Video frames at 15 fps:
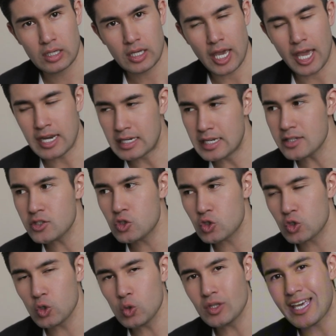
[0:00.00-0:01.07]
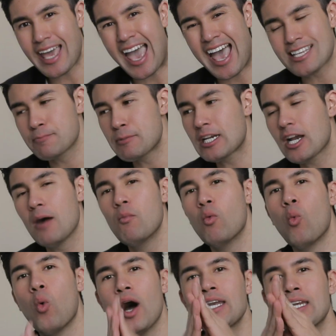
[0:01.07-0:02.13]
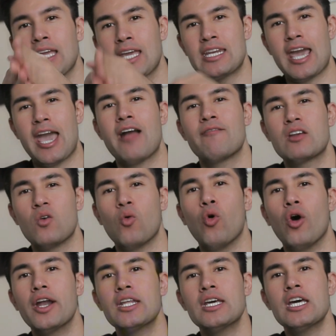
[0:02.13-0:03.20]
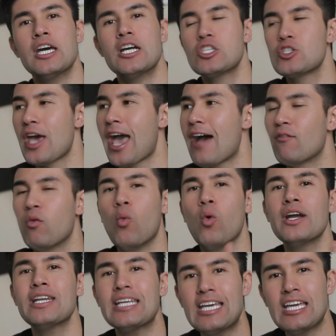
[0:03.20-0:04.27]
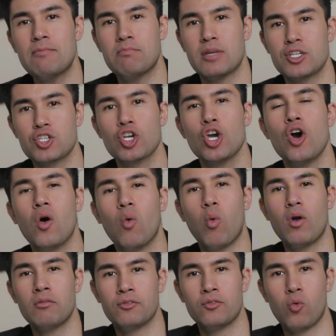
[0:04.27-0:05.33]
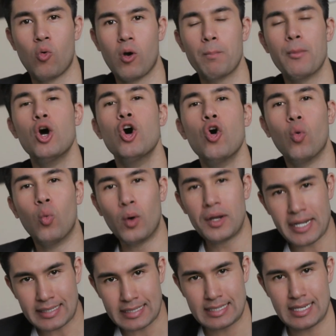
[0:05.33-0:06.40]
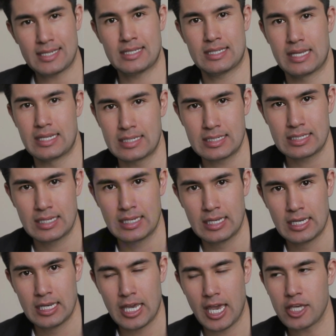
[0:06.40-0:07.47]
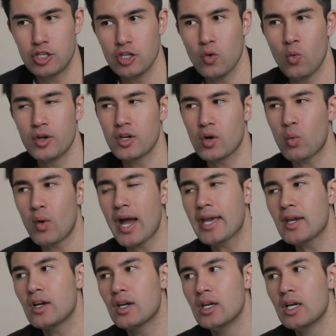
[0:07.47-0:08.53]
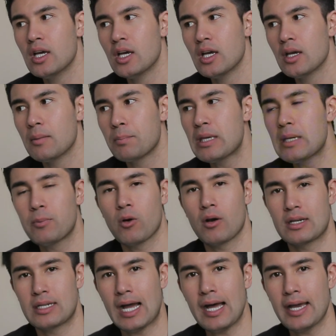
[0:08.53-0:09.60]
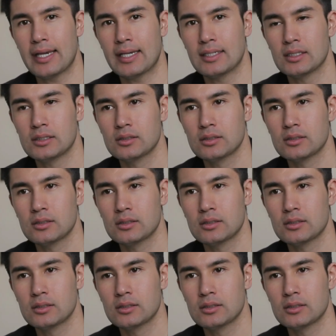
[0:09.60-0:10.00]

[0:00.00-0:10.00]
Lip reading: And this truth has become one in everyone, to have one image, one form, one existence. And you wonder why people are dying.